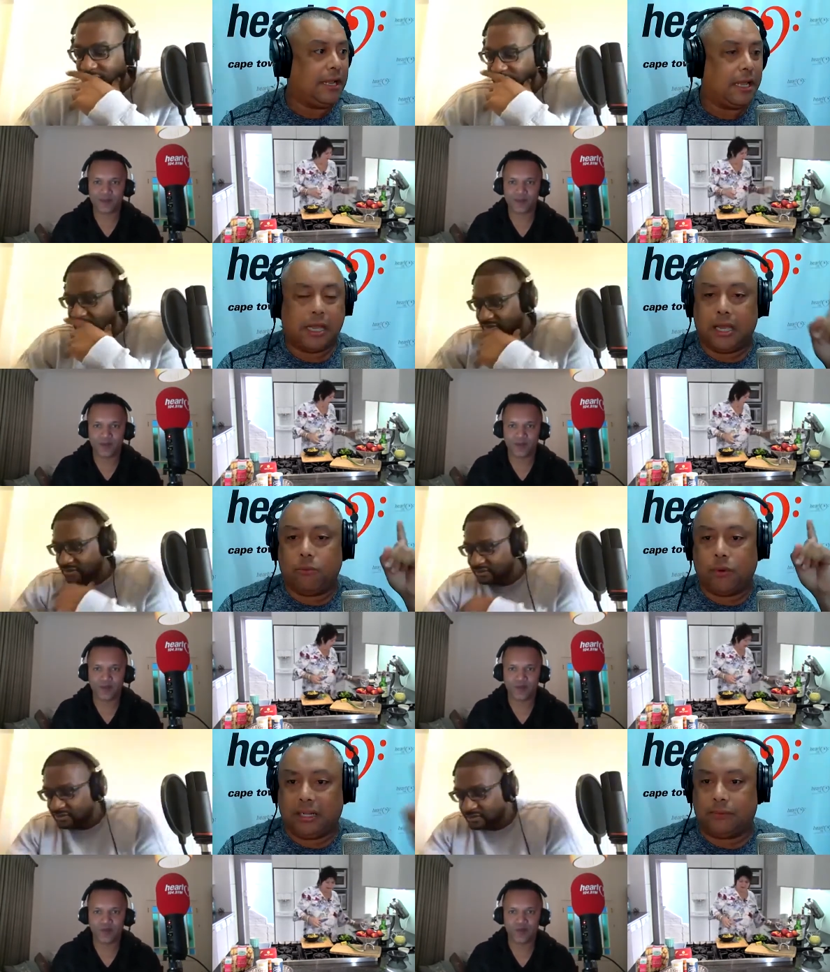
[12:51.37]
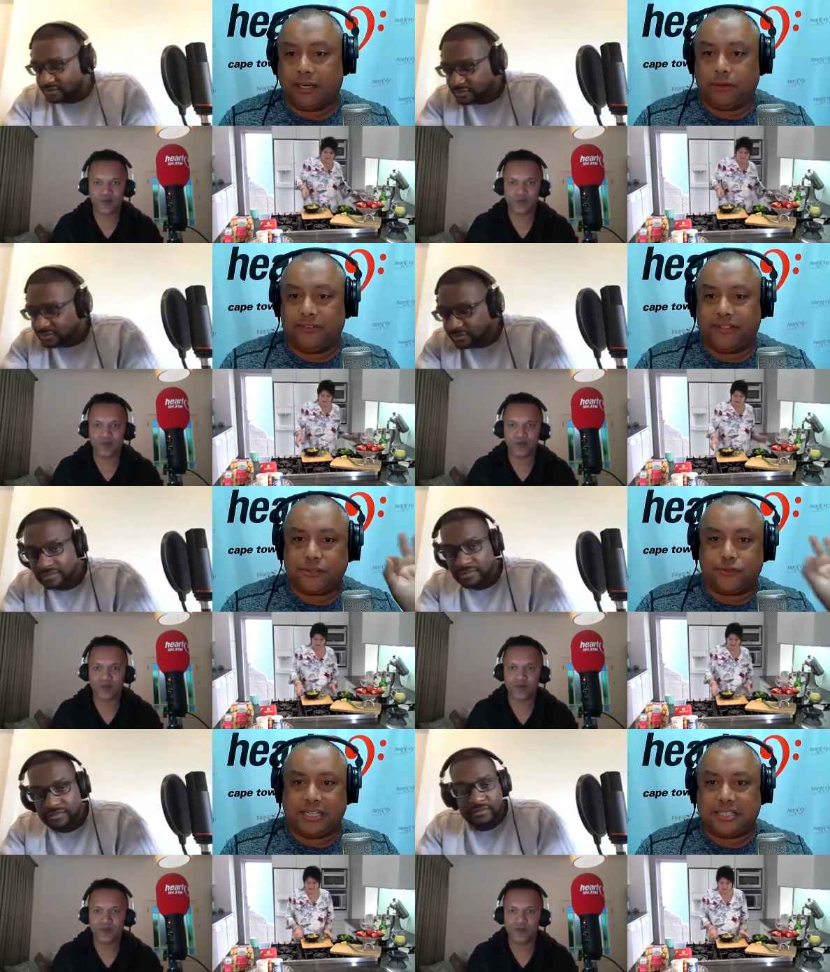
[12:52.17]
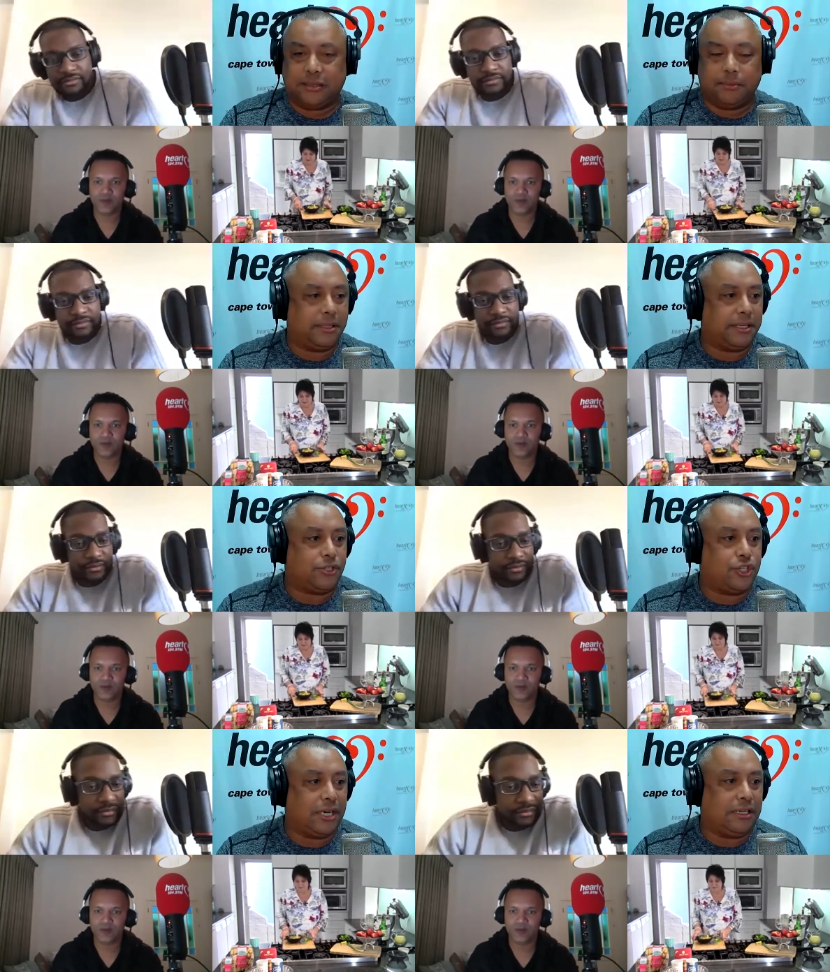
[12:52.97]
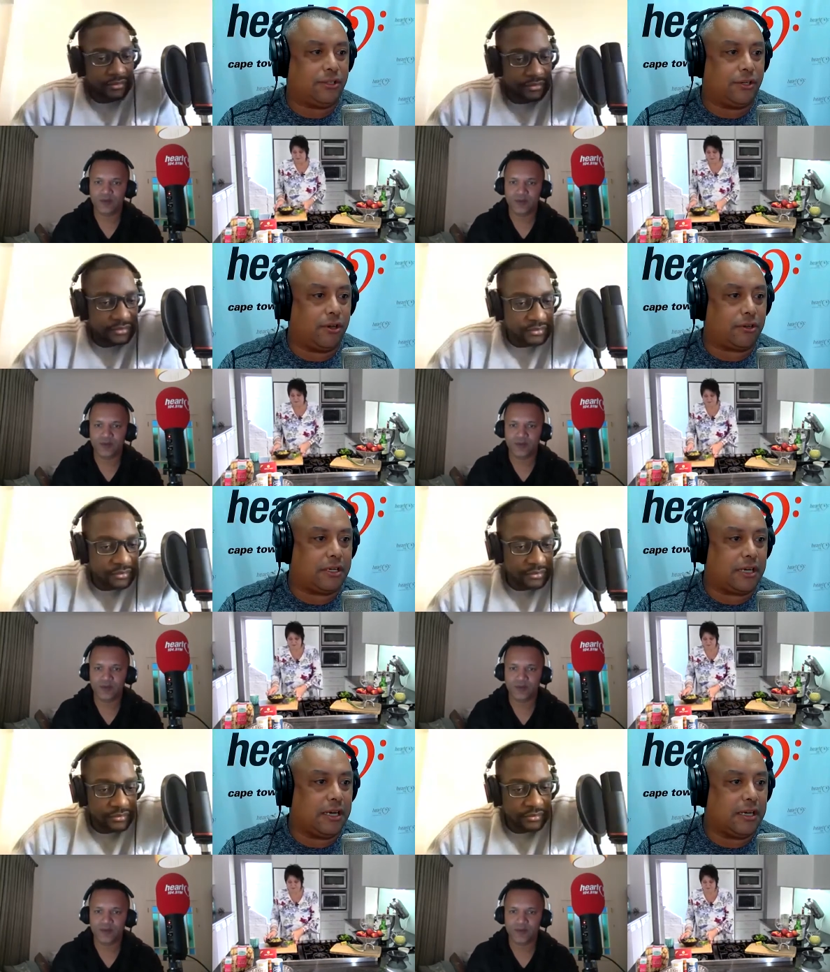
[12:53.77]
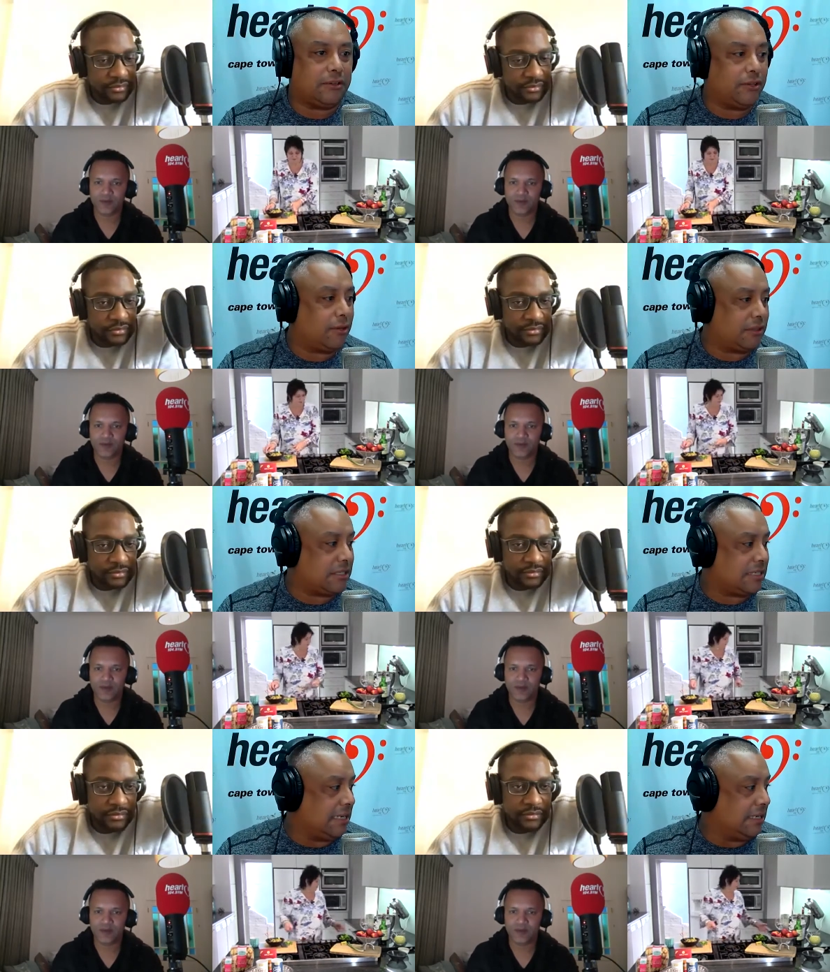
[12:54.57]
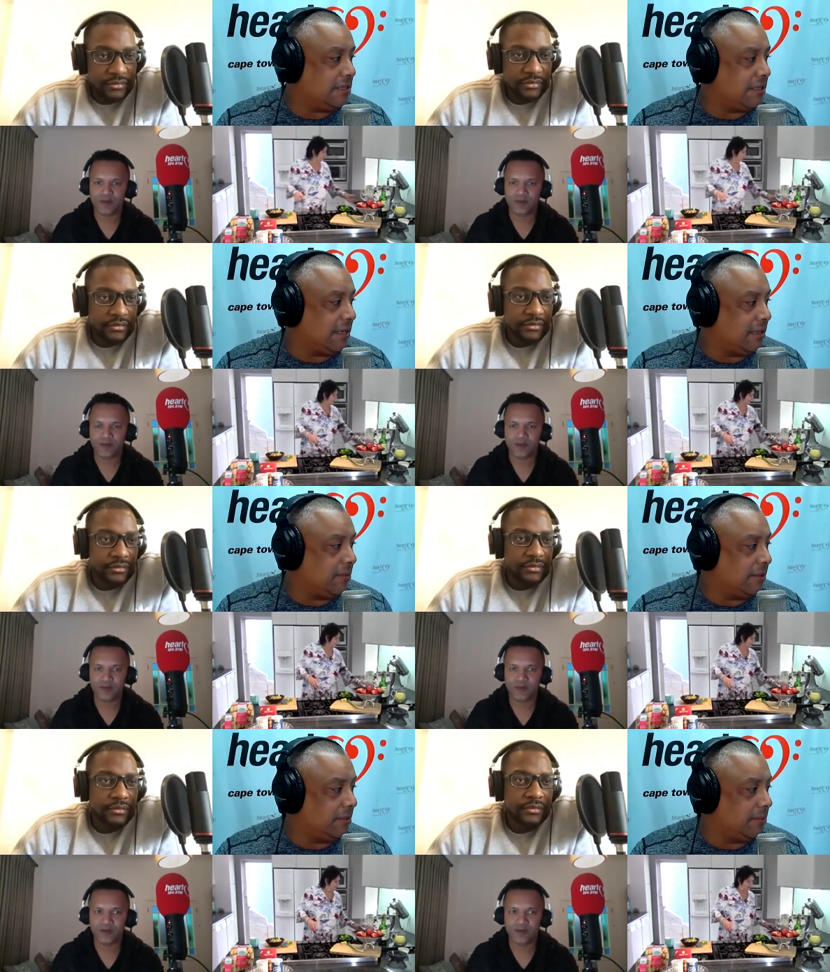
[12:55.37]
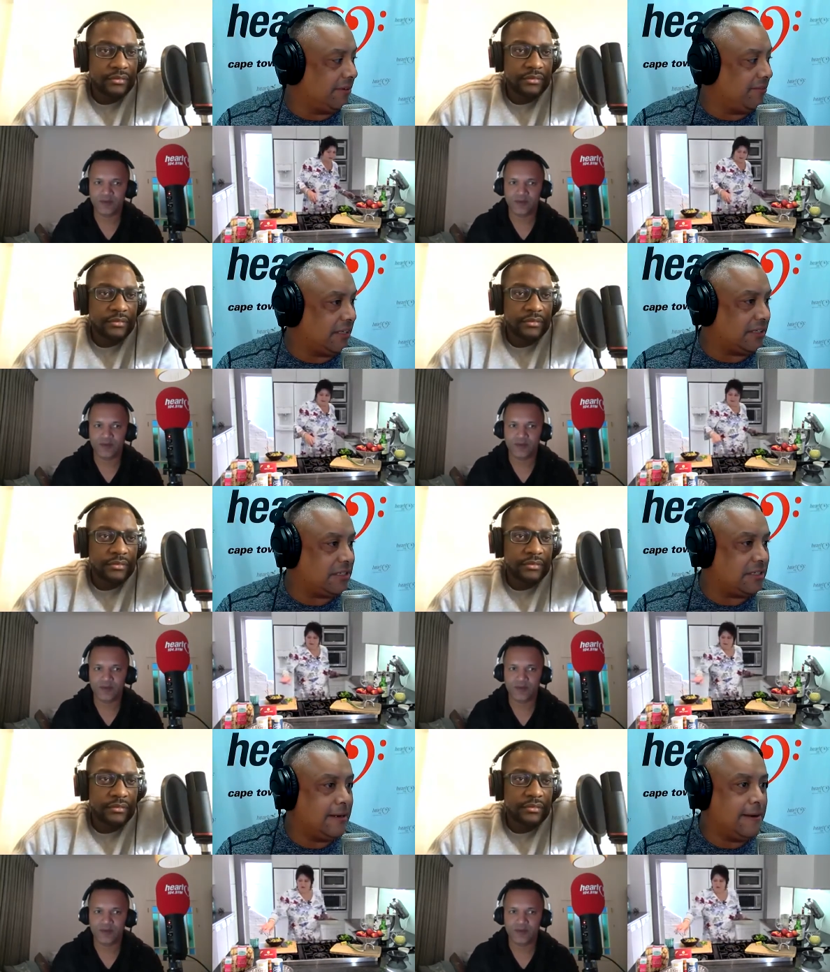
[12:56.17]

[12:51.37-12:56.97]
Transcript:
Speaker 1: Uh, ah. while while all of that's resting, we'll get Jenny to knock uh, to knock the salads together. We'll do whatever else.